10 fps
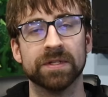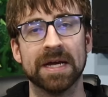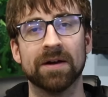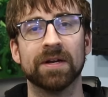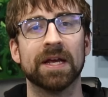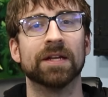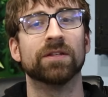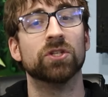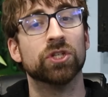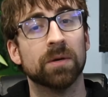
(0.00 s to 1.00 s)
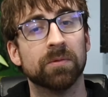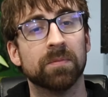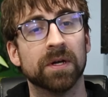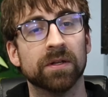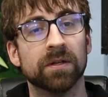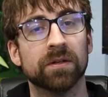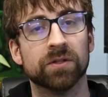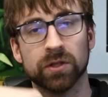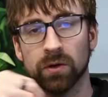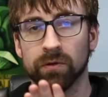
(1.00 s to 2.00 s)
down and the jump button
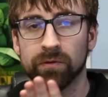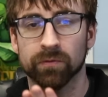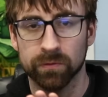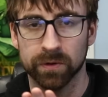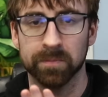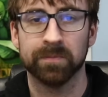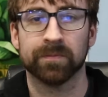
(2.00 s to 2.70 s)
to go through them.